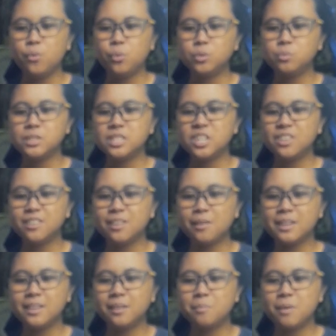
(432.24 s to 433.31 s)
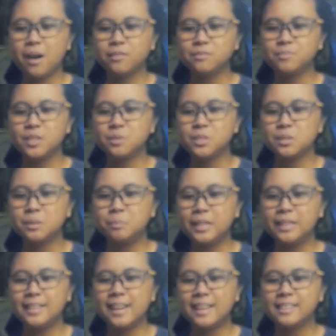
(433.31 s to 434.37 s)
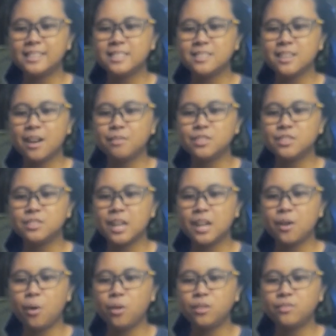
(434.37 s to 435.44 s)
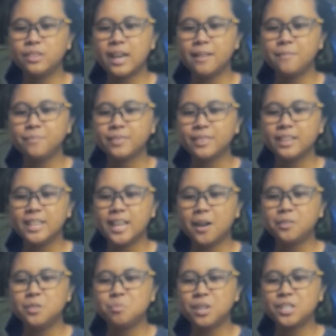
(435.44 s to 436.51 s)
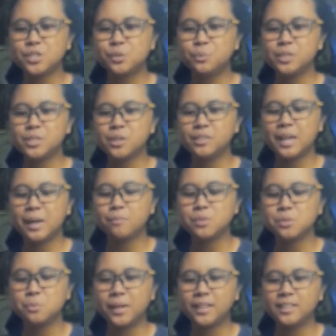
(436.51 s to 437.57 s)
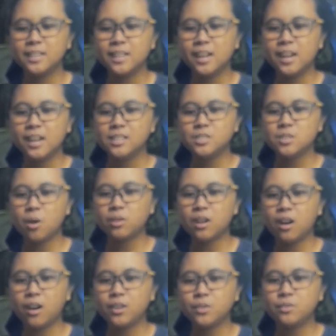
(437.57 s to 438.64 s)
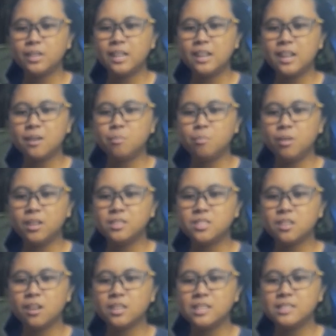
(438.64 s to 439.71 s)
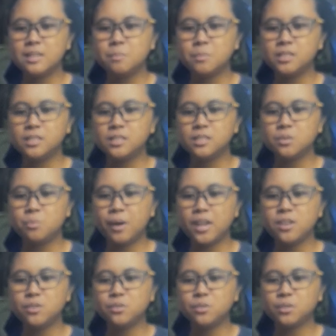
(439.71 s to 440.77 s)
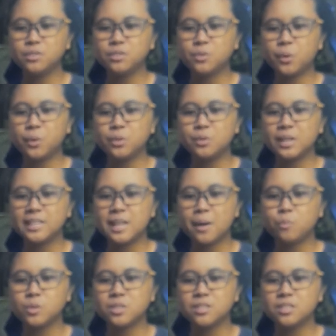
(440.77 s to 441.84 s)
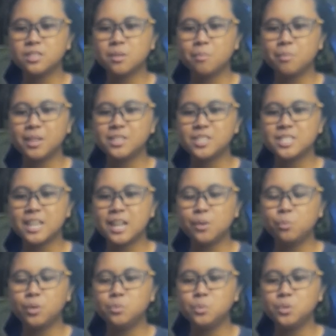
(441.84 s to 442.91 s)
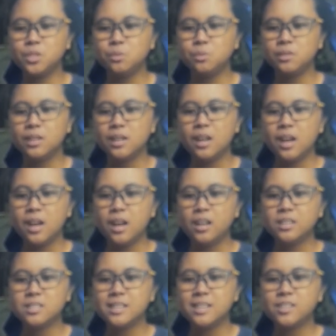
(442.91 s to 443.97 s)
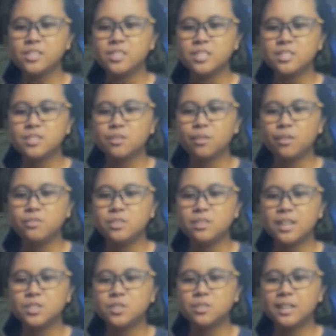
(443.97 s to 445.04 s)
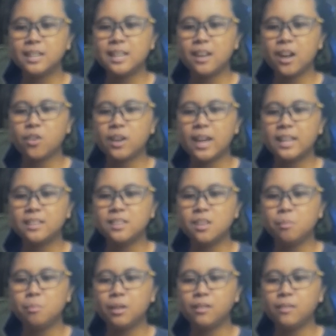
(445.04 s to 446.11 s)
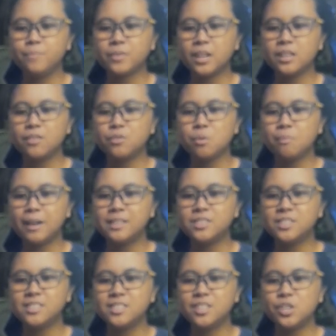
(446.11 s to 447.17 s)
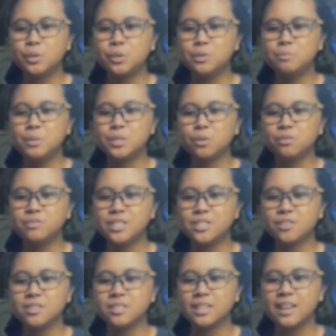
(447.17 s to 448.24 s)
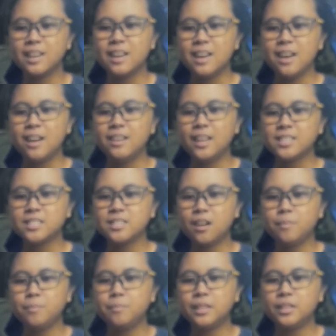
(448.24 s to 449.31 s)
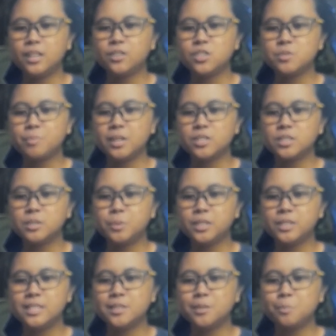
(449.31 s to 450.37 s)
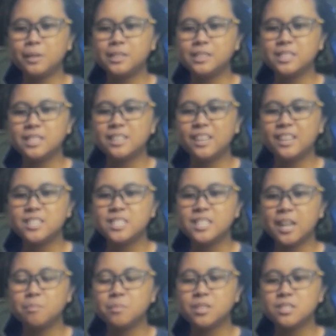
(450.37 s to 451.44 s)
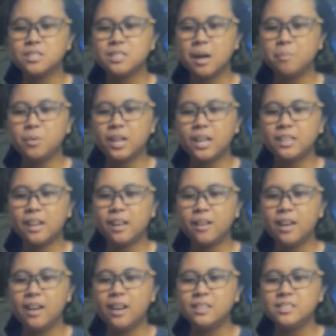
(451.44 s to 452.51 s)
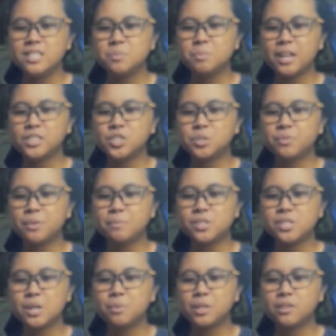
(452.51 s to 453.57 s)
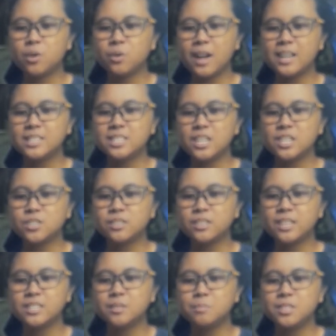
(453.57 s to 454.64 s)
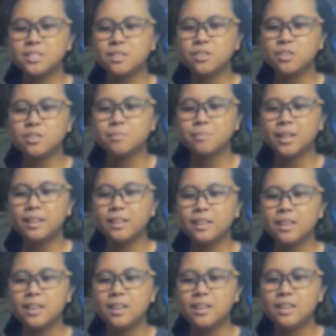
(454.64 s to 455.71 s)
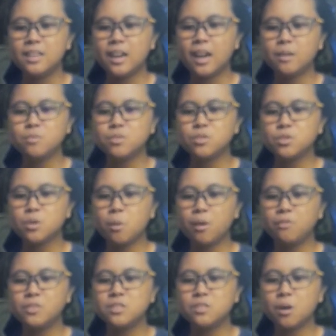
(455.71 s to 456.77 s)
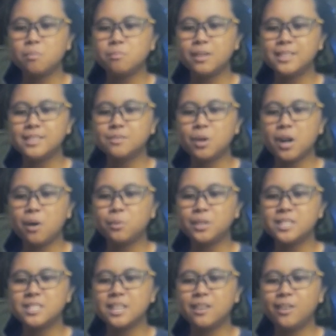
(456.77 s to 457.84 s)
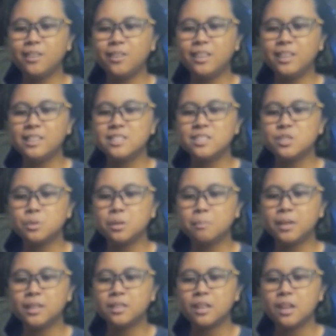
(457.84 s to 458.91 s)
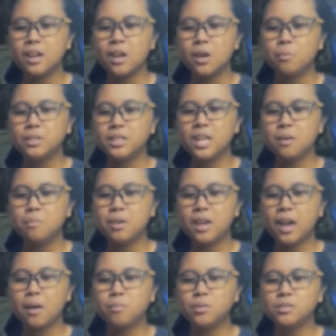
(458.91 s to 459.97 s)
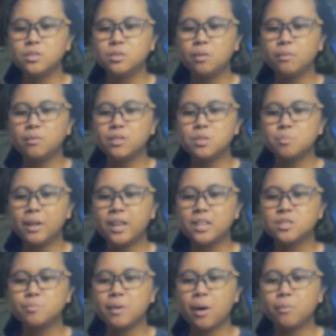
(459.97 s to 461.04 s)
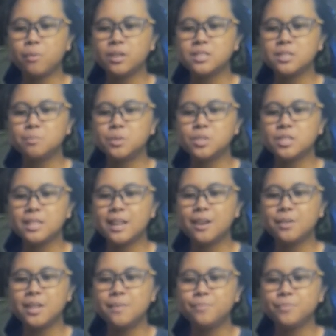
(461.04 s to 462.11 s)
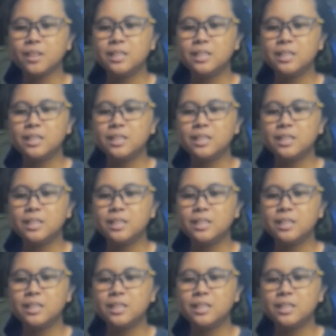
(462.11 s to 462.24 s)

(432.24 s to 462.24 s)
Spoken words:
What was she talking about? It was completely unnecessary to say all of that. Now the pressure was on him to win. Sokka, are you really a blood-sucking demon? The way you're cornering them was not something just anyone would do. As the little sister of the naturally airheaded Gabil, I never imagined you could be so vicious. Next up, another special participant. His name is Damorada. Dispatched from a secret organization, he's a mysterious man. He aims to show off his combat prowess in this tournament. Will he be able to display his power as a mercenary?